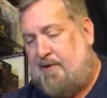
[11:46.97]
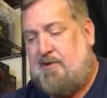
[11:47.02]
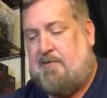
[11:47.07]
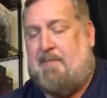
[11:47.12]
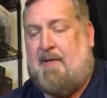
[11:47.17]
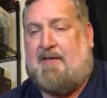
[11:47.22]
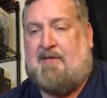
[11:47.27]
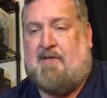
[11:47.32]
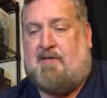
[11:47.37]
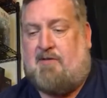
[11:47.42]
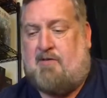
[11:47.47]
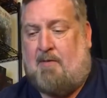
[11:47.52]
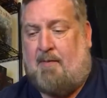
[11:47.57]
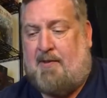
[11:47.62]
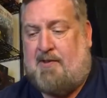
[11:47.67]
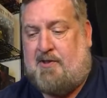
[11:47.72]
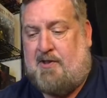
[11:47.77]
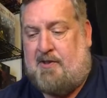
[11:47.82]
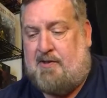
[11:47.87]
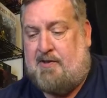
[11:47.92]
It just makes it so
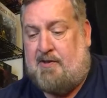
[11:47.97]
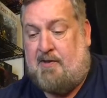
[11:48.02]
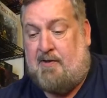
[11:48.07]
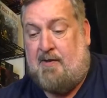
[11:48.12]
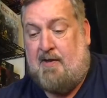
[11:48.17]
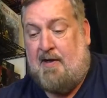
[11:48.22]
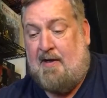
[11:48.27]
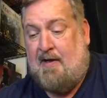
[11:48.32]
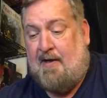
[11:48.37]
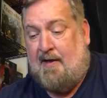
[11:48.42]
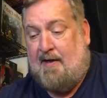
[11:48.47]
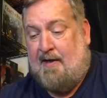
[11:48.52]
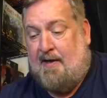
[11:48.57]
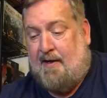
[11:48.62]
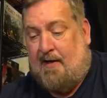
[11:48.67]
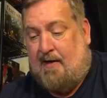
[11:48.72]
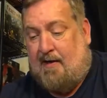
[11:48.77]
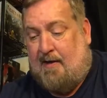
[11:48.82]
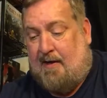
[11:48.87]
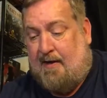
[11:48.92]
much easier.
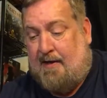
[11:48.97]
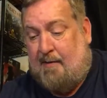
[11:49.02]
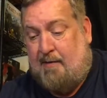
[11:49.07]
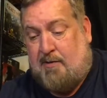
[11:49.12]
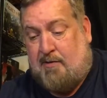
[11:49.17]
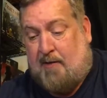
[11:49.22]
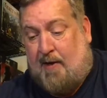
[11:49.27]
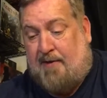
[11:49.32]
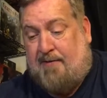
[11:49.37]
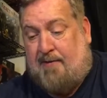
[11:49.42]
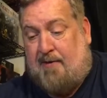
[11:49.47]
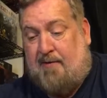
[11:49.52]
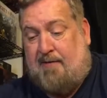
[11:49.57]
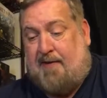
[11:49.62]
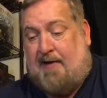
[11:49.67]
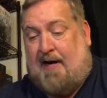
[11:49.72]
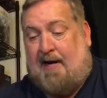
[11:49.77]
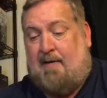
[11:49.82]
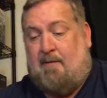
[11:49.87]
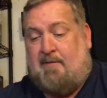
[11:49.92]
He was right there, the
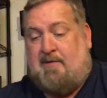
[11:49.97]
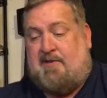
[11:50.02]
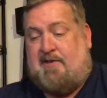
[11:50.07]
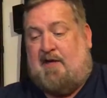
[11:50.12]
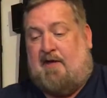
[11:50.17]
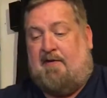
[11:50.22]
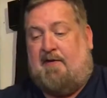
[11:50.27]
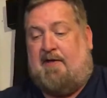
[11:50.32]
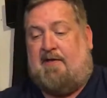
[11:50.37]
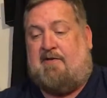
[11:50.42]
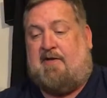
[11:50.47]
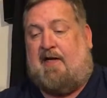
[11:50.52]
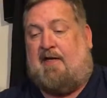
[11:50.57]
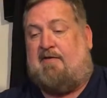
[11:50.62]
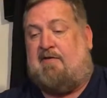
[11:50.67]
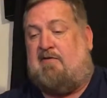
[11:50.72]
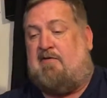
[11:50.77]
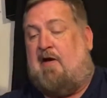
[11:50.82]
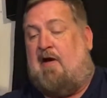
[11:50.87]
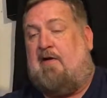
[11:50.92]
guy that was selling it. So I get
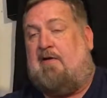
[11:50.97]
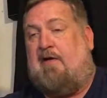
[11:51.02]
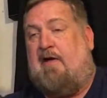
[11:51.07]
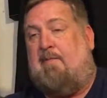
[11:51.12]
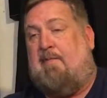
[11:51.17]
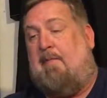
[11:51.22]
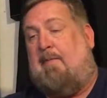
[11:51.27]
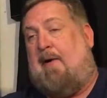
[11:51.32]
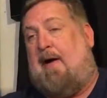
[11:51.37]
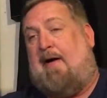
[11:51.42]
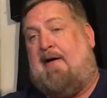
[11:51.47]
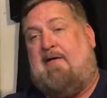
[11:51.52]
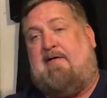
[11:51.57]
to talk to him about it.